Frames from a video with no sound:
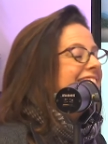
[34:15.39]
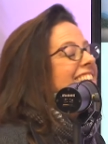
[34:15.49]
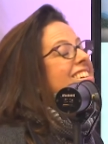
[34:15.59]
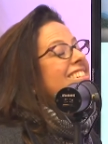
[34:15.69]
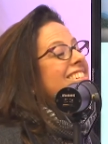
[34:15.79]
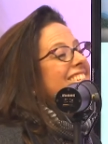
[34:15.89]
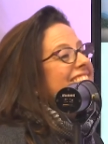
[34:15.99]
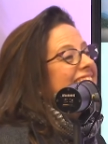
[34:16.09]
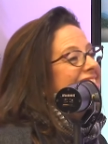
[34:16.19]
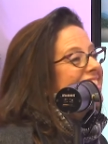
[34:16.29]
Yes. They
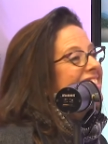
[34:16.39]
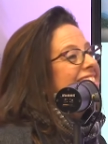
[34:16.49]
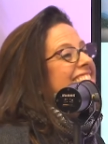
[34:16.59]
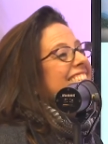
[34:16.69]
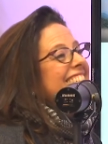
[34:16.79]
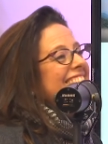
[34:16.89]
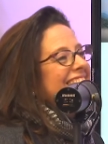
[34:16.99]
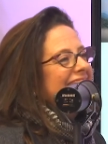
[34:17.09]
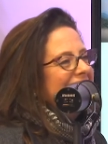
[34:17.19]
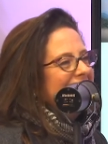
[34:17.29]
said uh, we, we,
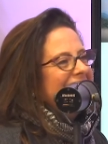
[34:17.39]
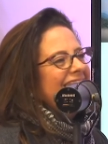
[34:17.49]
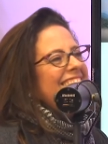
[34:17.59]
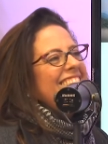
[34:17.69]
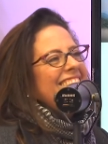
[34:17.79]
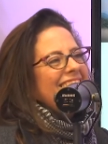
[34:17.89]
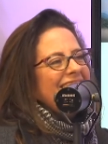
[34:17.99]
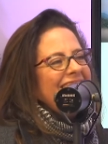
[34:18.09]
need to we need to stop this.